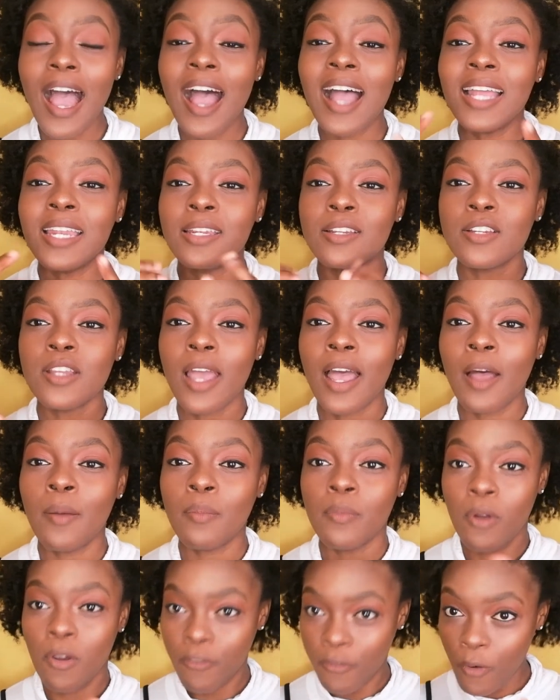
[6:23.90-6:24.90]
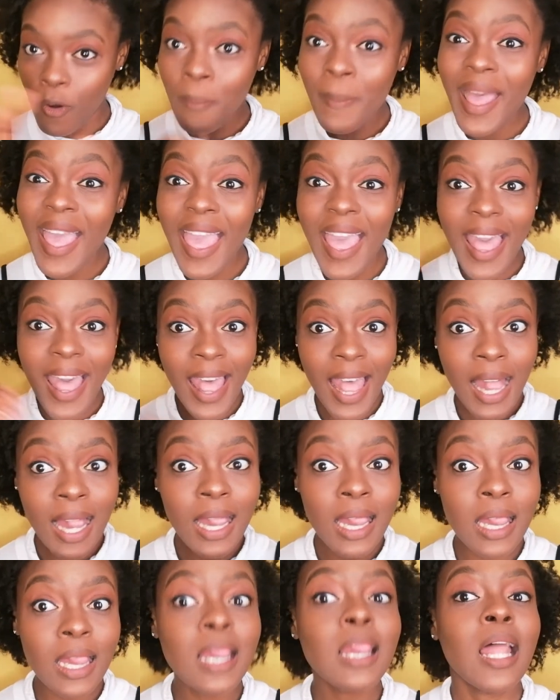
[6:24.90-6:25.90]
i'd um for my
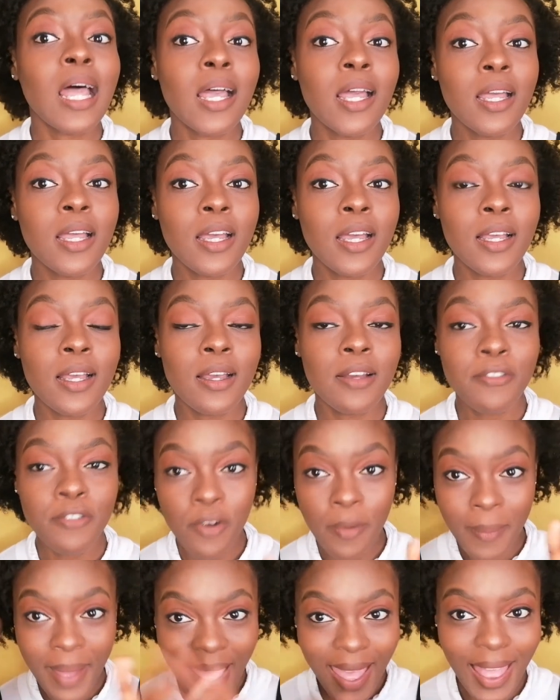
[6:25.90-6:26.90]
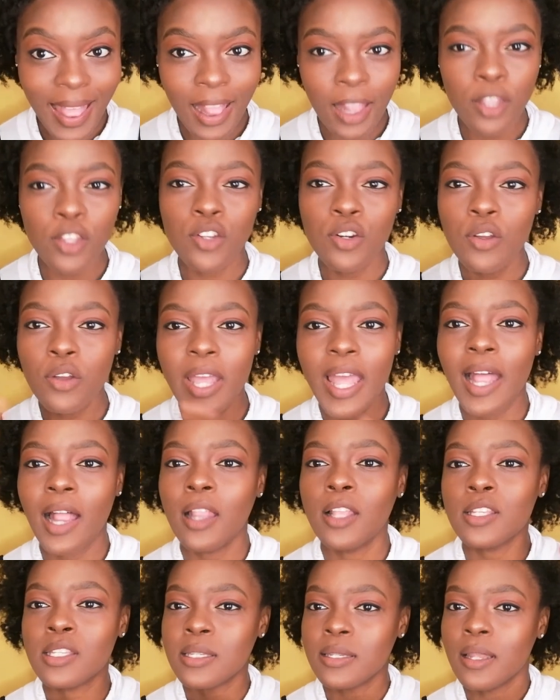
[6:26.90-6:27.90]
l for my L, you know
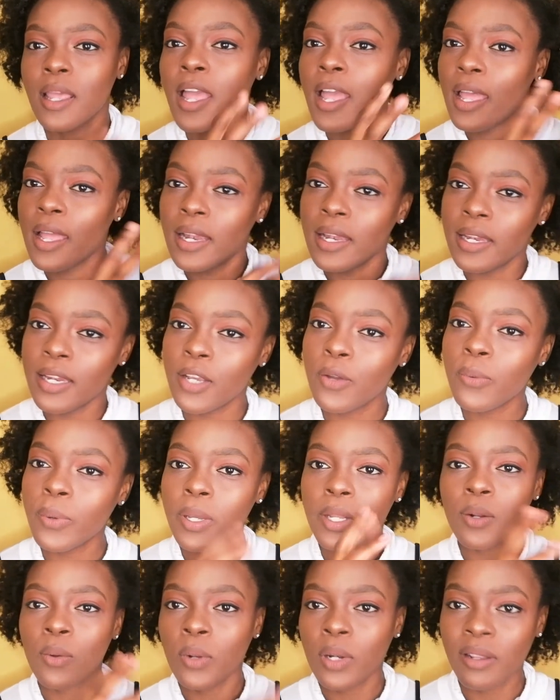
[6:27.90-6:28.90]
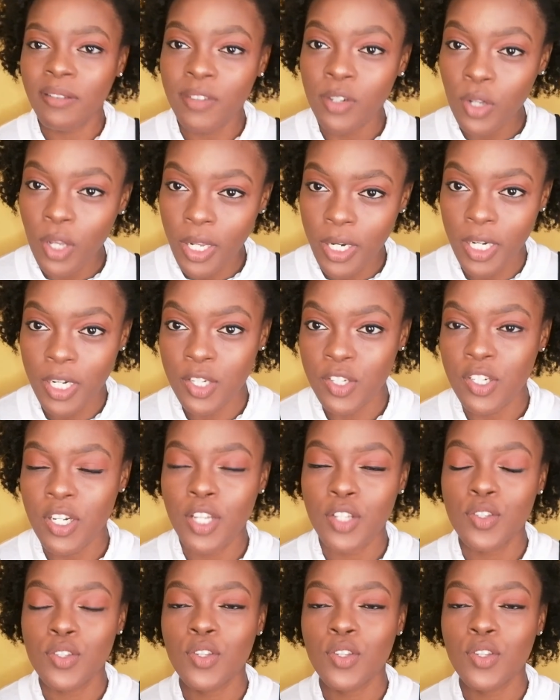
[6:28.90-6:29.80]
L is liquid or leave-in conditioner.